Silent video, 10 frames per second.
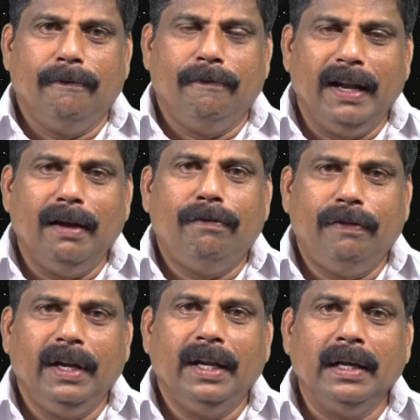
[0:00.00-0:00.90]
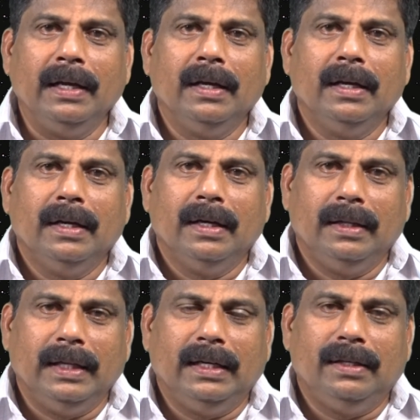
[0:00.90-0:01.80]
well feeling
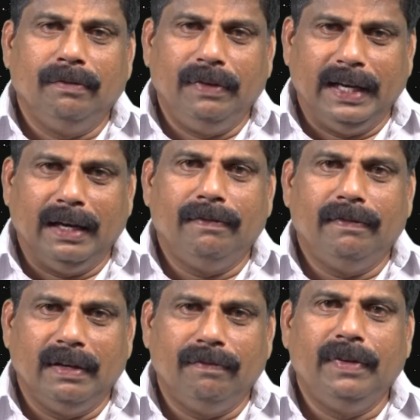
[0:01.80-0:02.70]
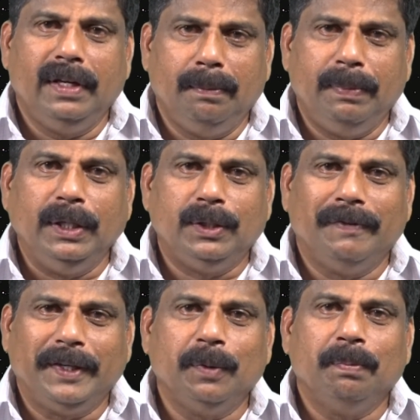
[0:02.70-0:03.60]
that we have every piece of
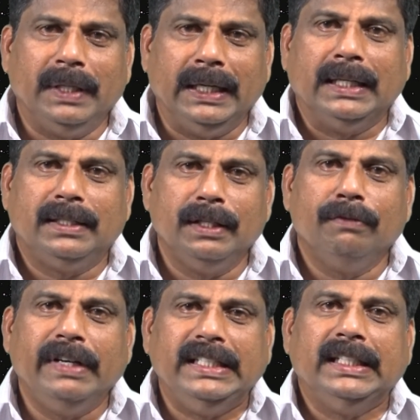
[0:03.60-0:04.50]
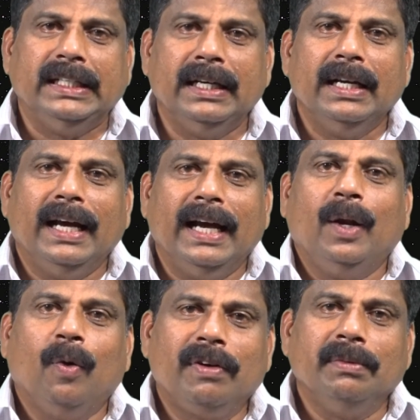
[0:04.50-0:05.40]
equipment in us in facing and
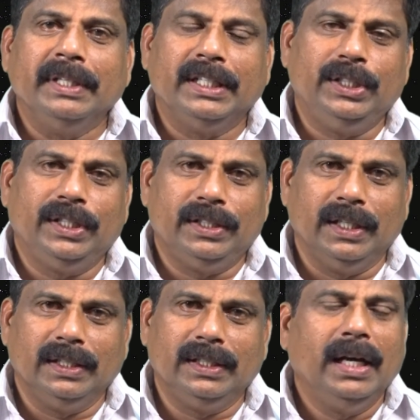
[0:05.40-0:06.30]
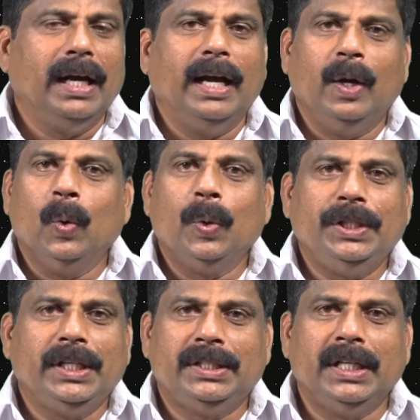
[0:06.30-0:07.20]
overcoming rejections. And no
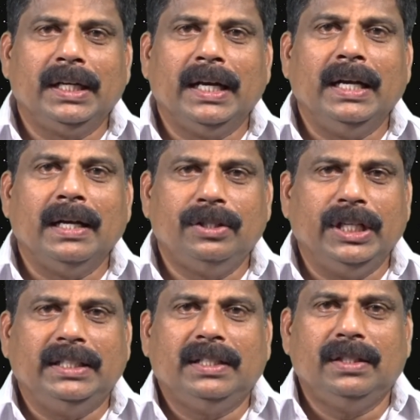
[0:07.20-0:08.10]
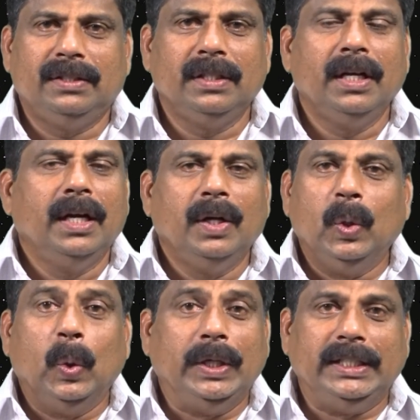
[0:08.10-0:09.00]
rejection can shatter us,
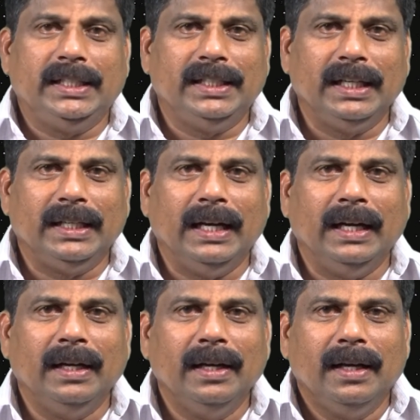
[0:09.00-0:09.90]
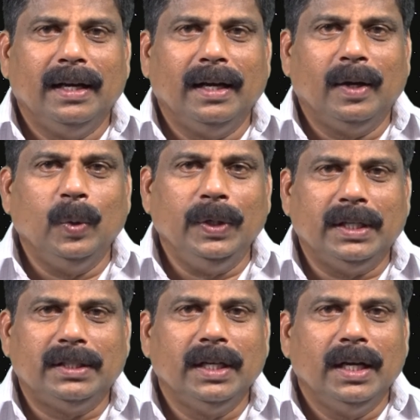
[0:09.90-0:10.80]
no rejection can ruin
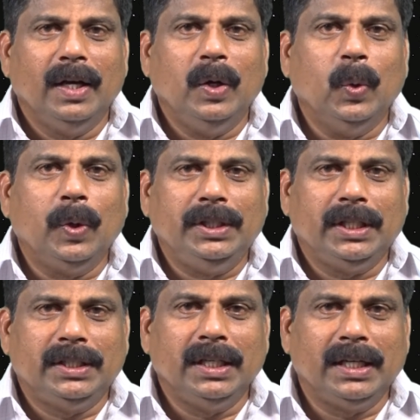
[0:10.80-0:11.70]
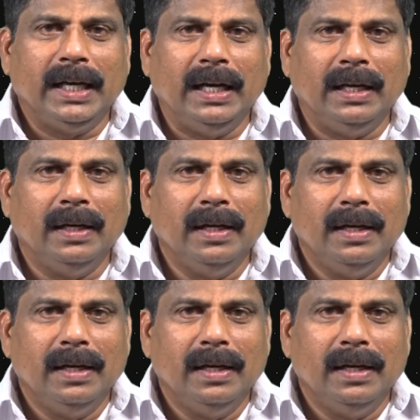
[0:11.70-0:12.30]
us, no rejection can